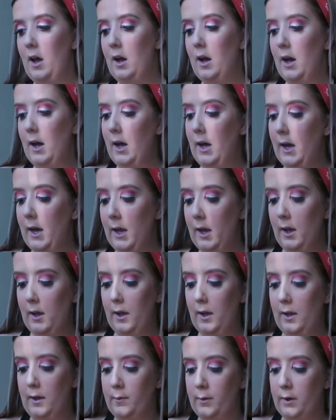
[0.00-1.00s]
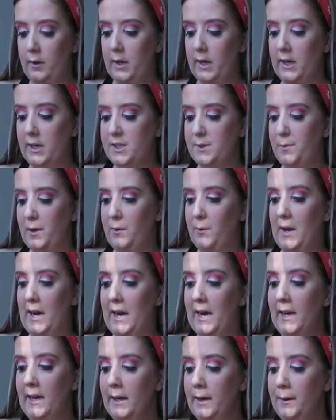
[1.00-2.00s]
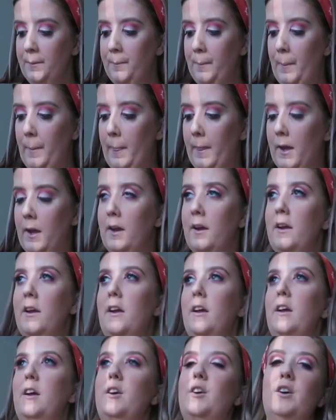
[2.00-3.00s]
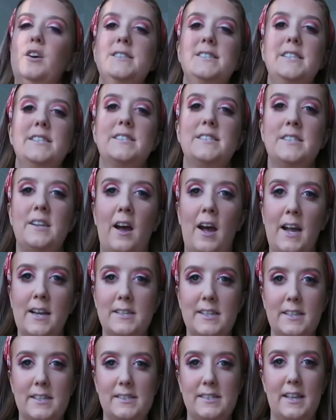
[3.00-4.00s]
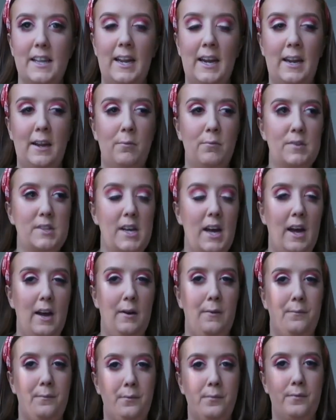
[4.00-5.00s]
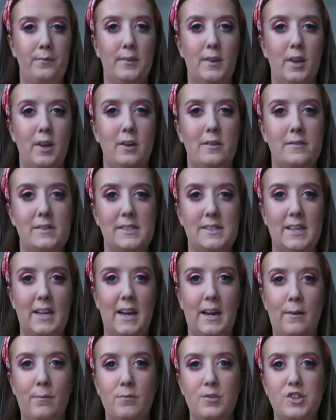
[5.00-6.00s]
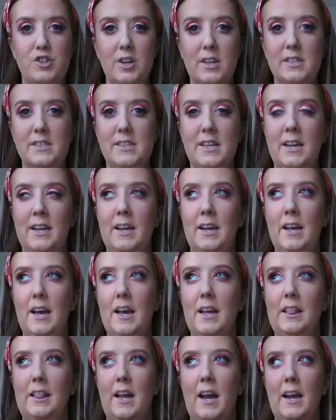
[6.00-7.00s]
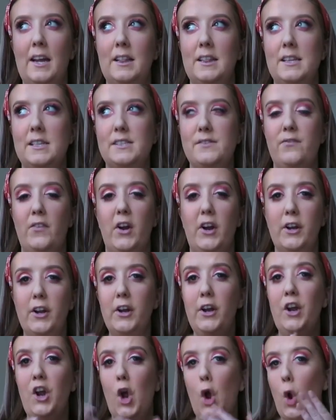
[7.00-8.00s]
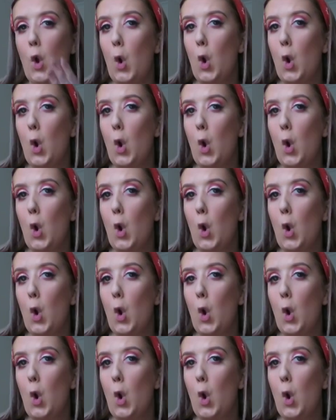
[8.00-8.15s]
I am going to be wearing, because it's 90s themed, obviously I'm dressing like this photo.